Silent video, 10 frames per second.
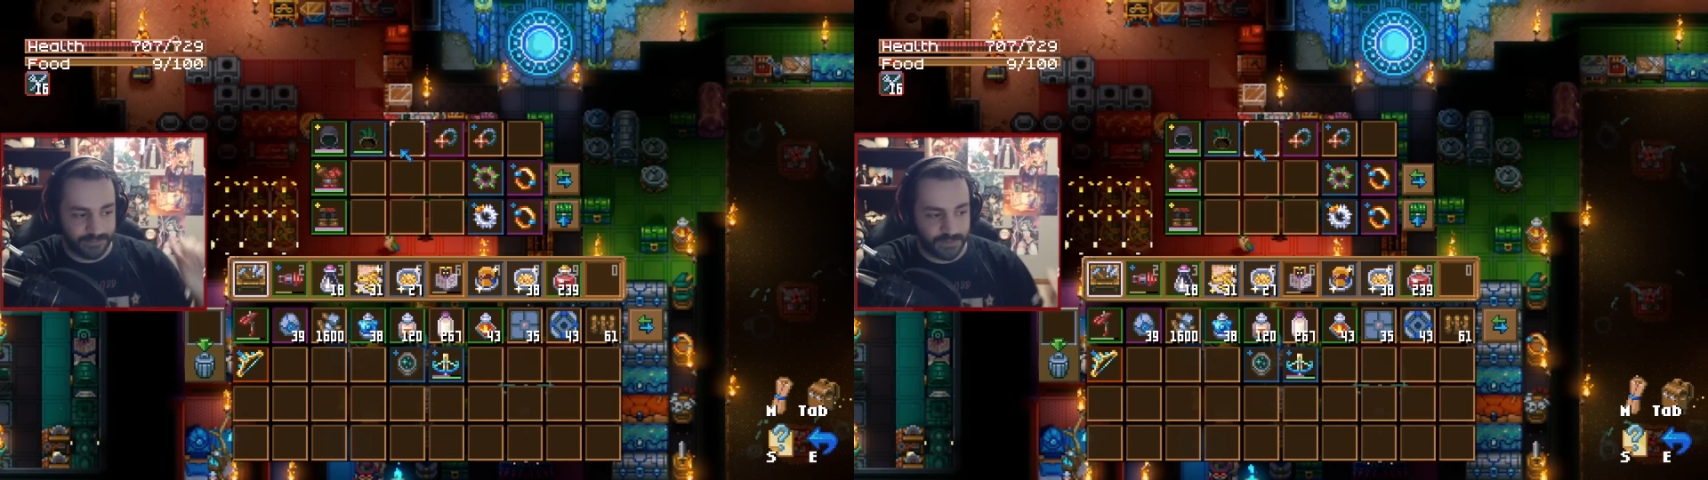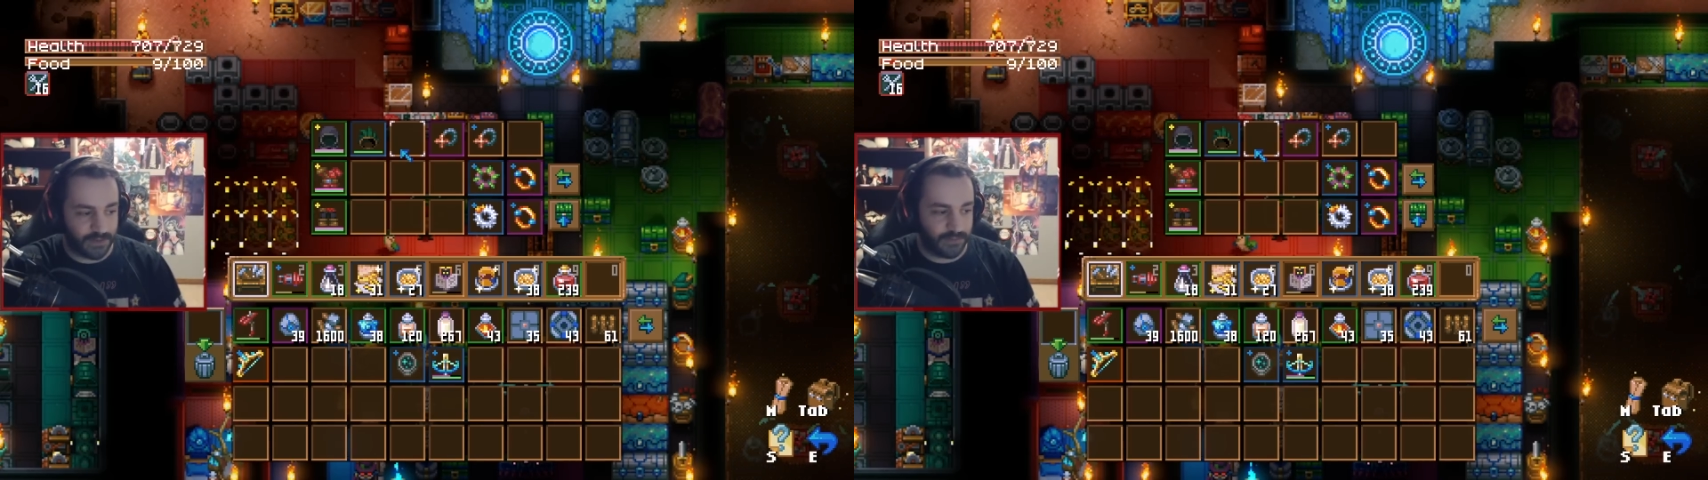
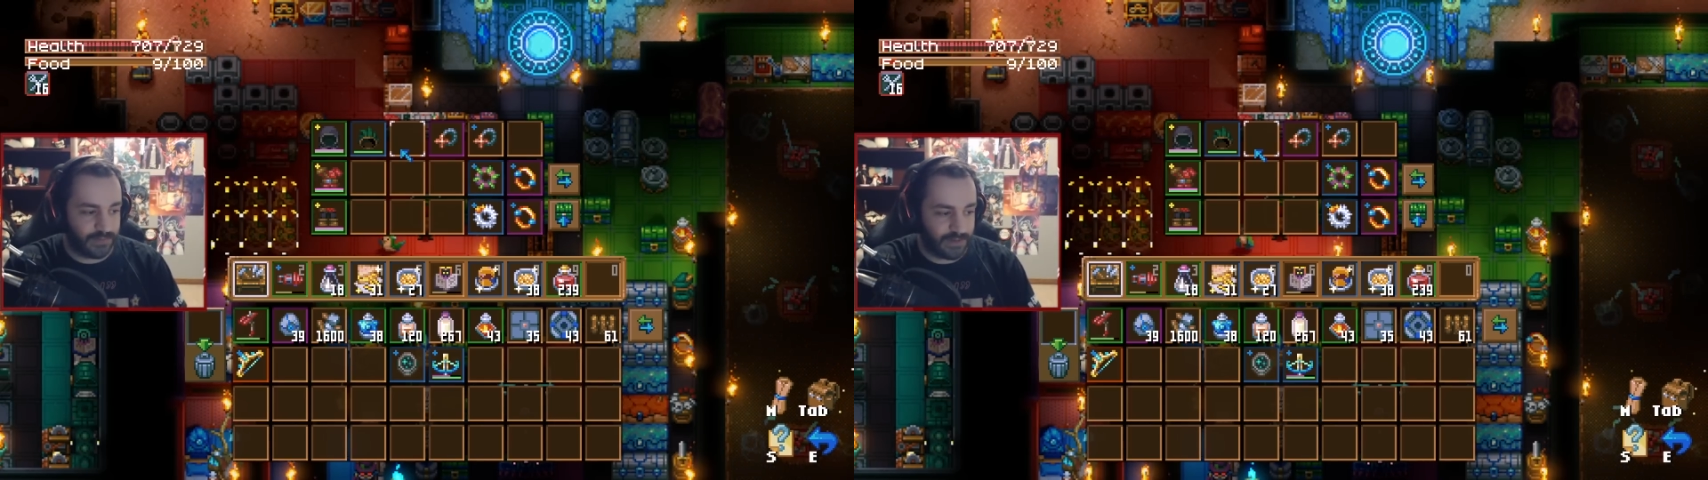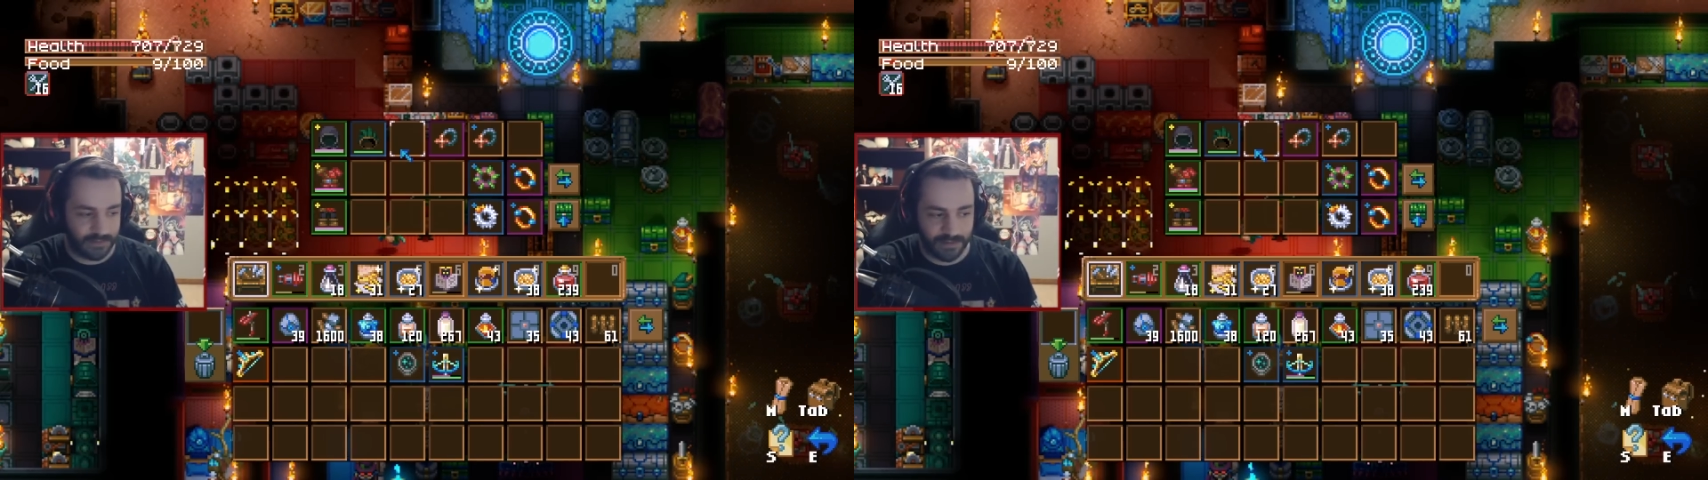So
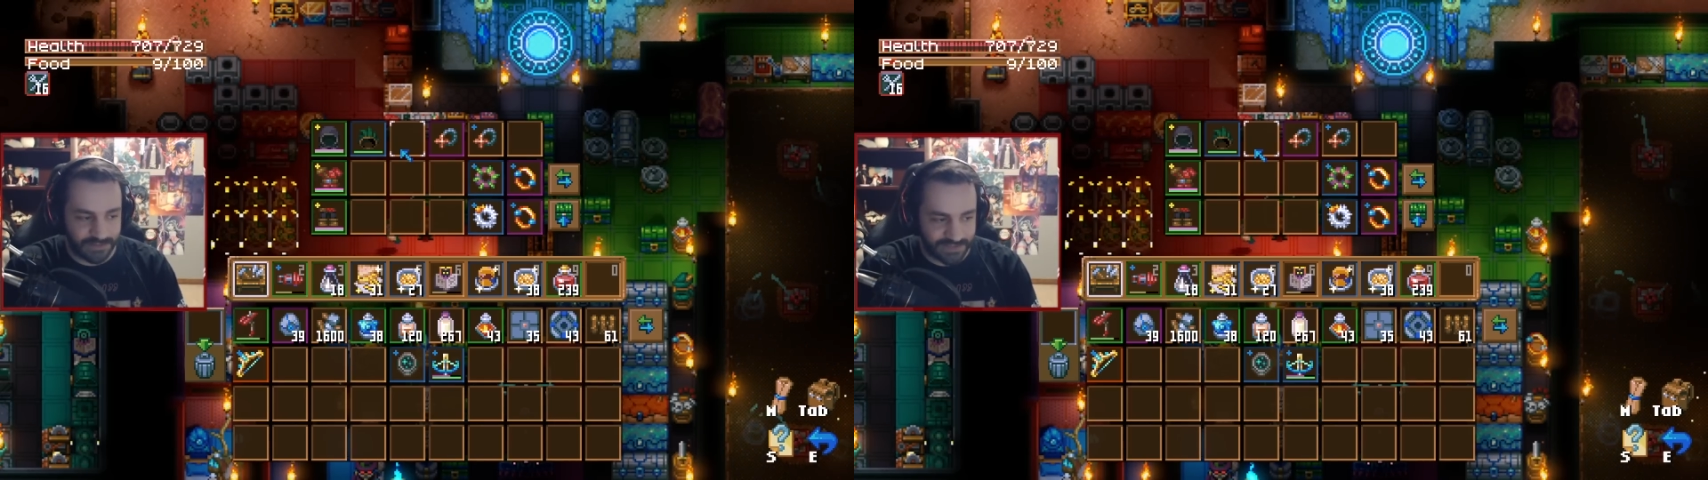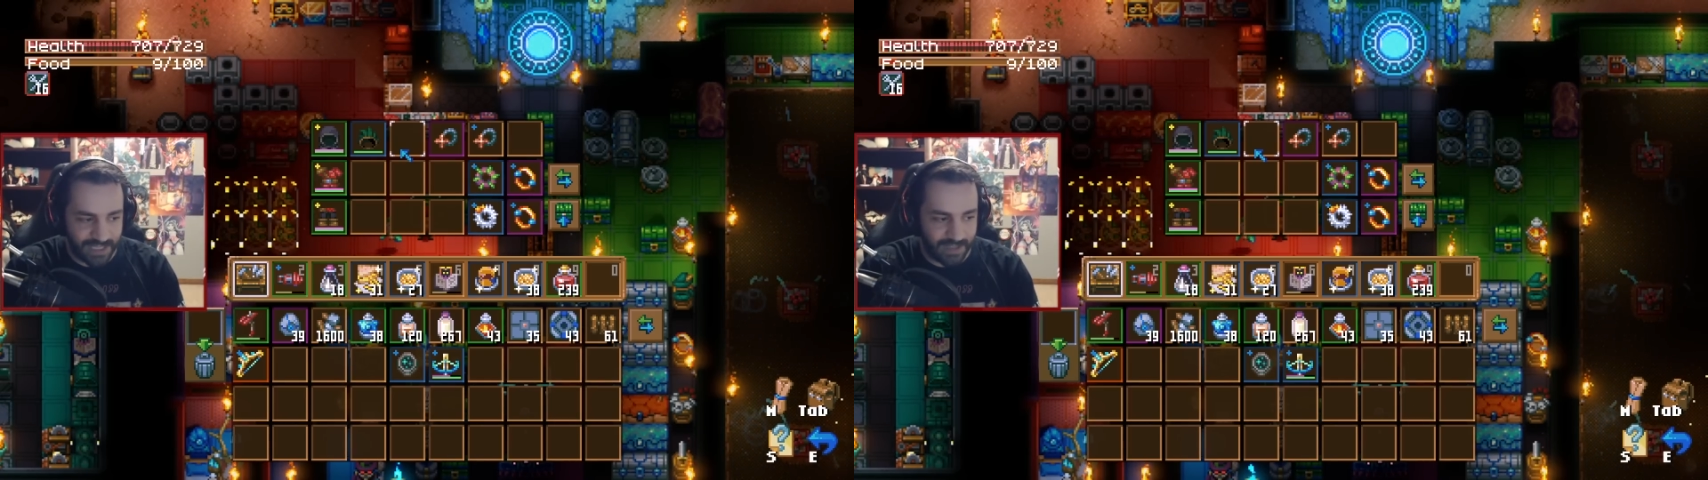
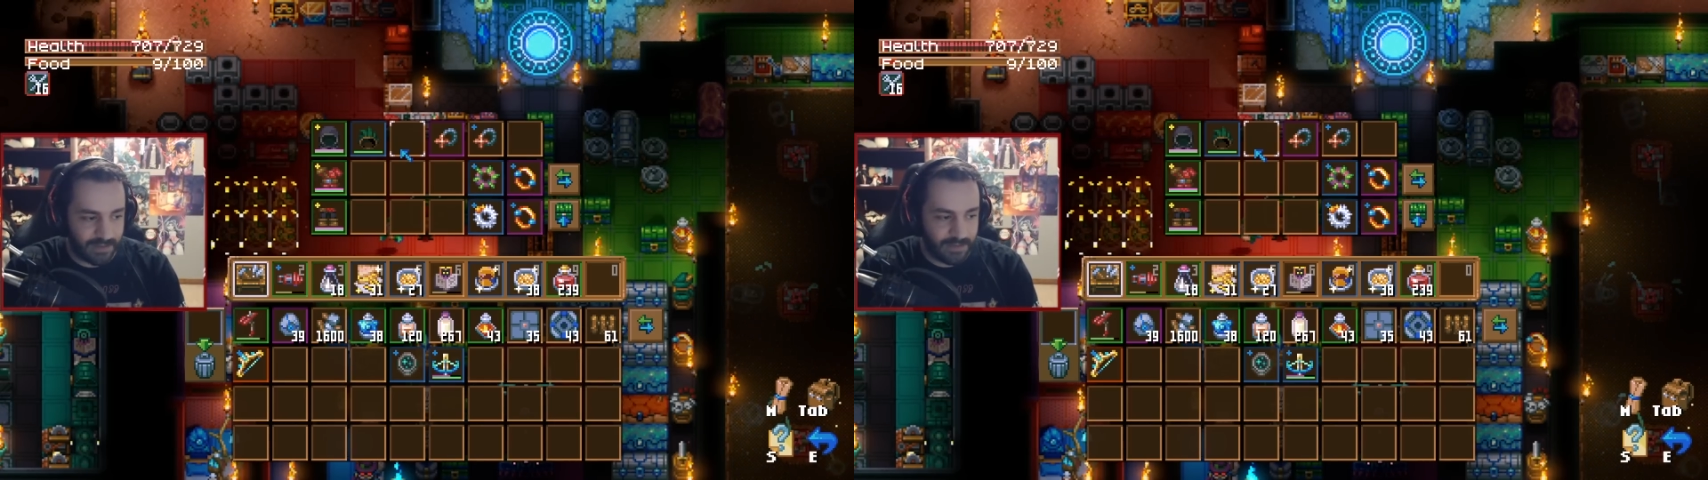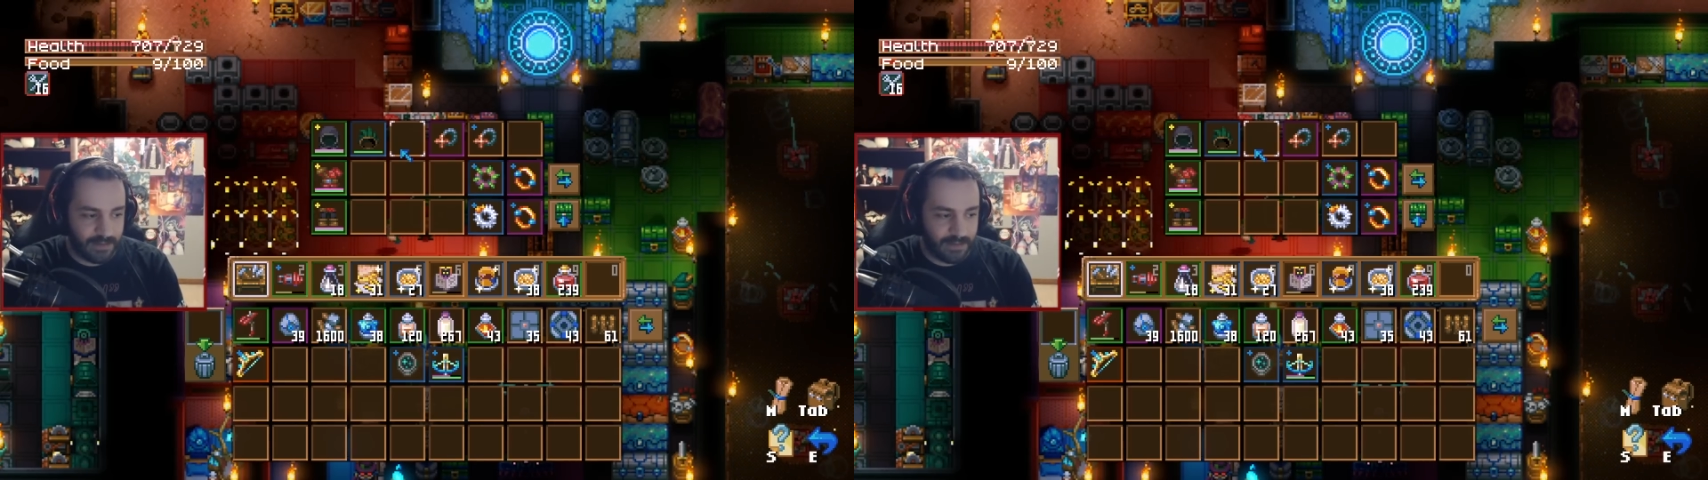there's that.